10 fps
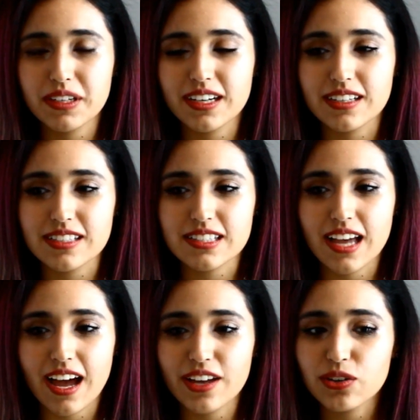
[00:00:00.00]

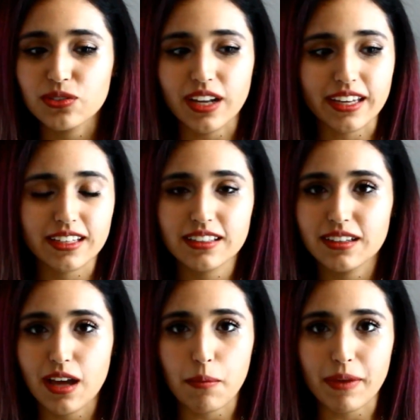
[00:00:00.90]
because I don't like
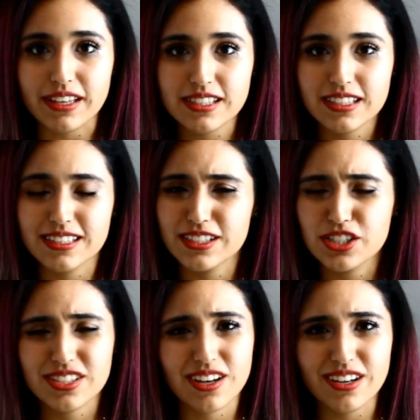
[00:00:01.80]
a mess, because
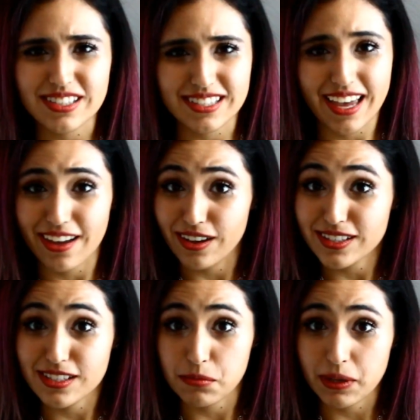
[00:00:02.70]
it just causes
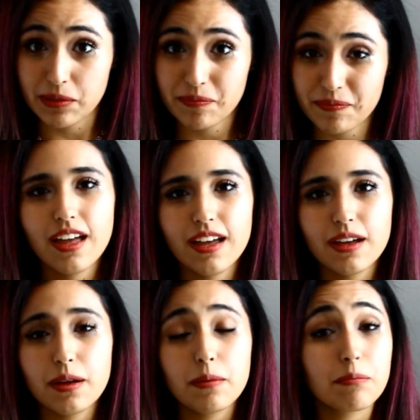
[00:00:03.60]
chaos to me.
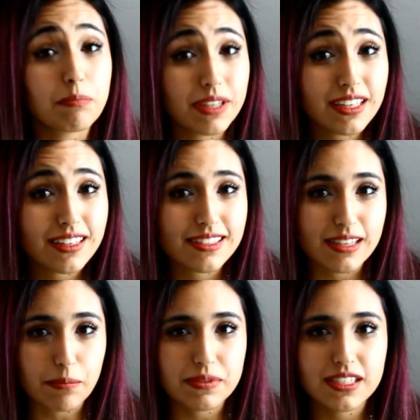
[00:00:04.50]
Be
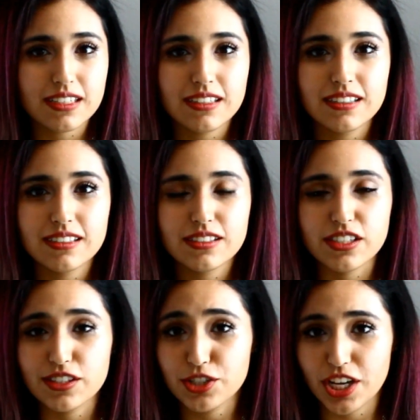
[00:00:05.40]
accepting
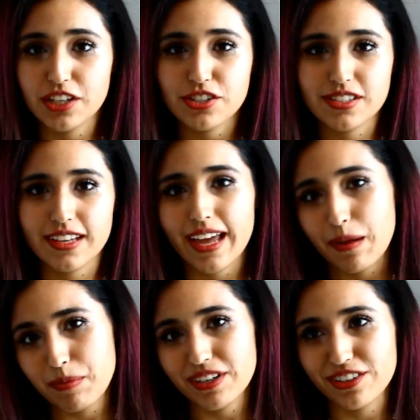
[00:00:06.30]
to the changes that
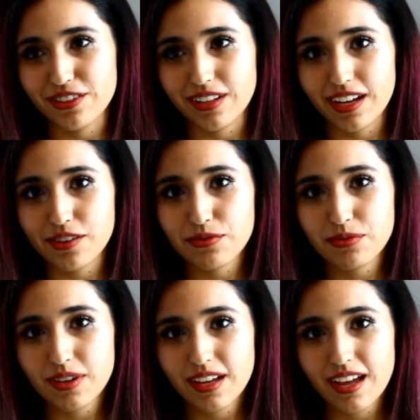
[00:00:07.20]
happen in your
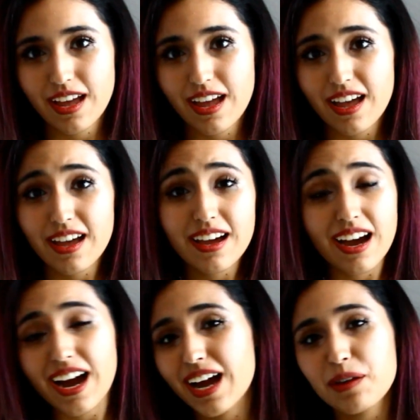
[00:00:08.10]
life.
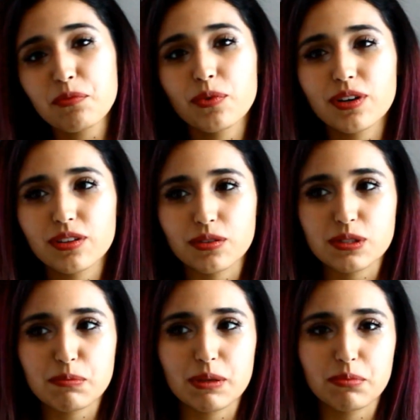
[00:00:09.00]
I'm one of
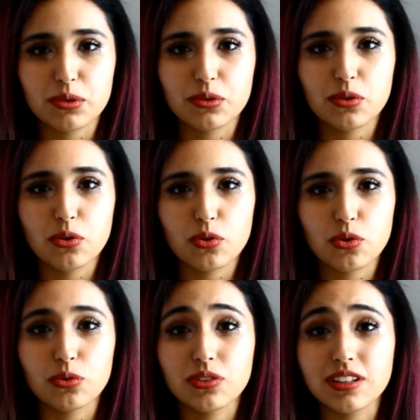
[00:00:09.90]
those people
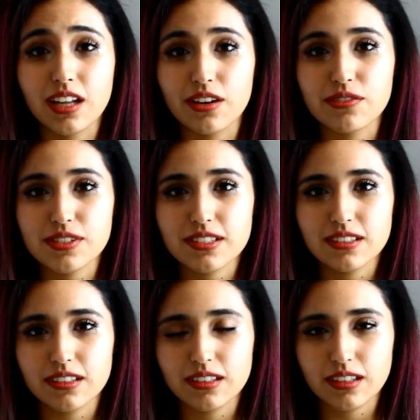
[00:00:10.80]
who loves
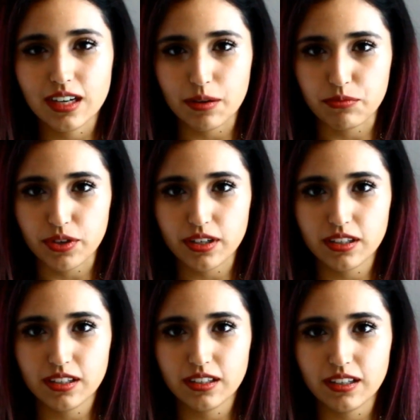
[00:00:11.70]
comfort.
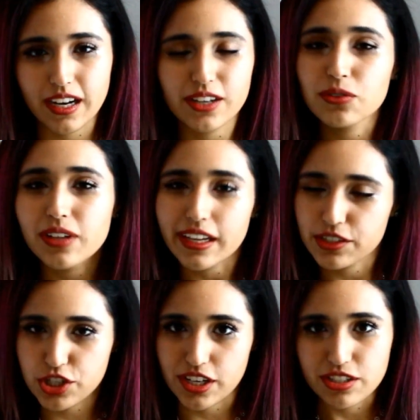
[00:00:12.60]
I don't
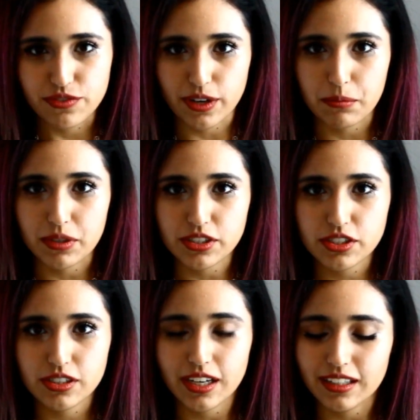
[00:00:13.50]
like change very
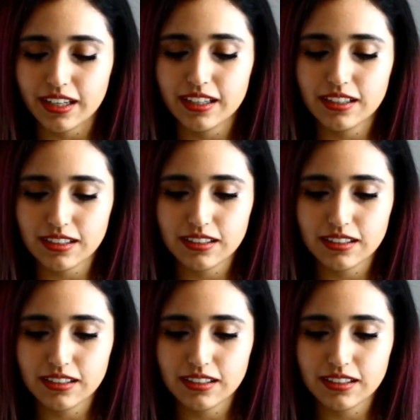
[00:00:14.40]
much. I like